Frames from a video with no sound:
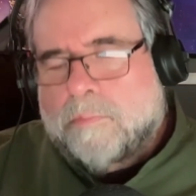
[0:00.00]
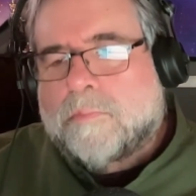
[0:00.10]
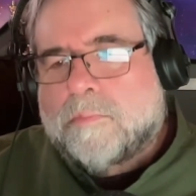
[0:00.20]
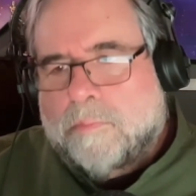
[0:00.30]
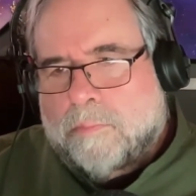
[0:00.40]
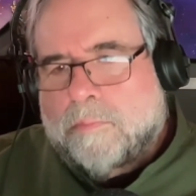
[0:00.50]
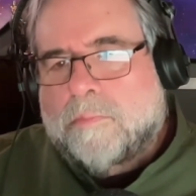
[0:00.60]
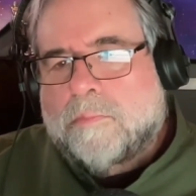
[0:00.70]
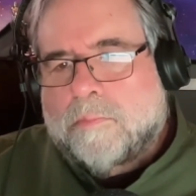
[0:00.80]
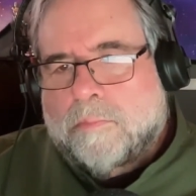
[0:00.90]

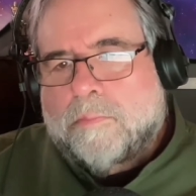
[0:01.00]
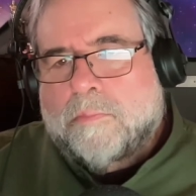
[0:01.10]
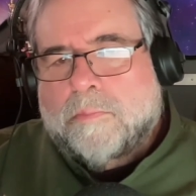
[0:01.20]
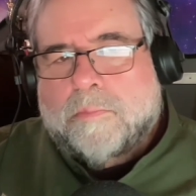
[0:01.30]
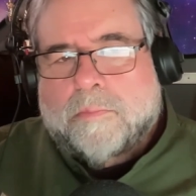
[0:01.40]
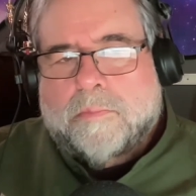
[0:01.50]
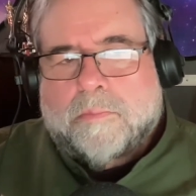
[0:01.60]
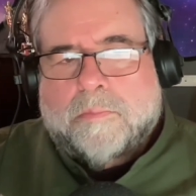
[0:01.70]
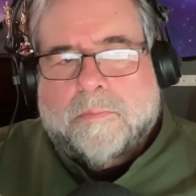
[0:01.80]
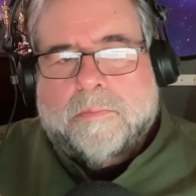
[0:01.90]

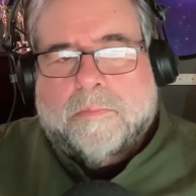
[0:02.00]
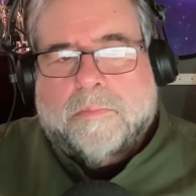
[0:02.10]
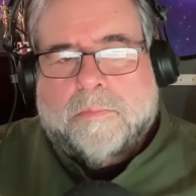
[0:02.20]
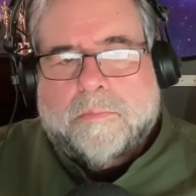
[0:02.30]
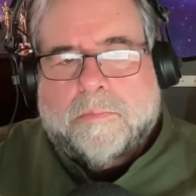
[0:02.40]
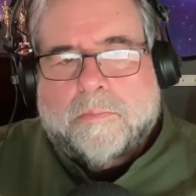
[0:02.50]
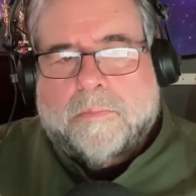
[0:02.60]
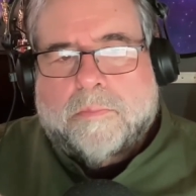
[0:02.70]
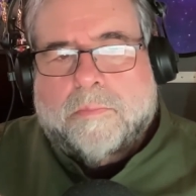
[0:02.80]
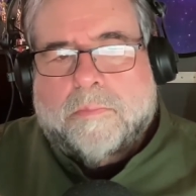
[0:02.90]

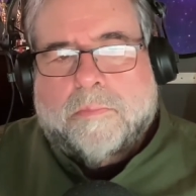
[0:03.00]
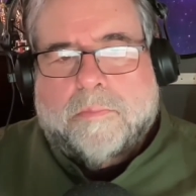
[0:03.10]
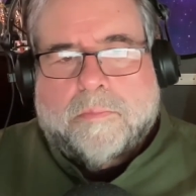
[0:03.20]
(not speaking)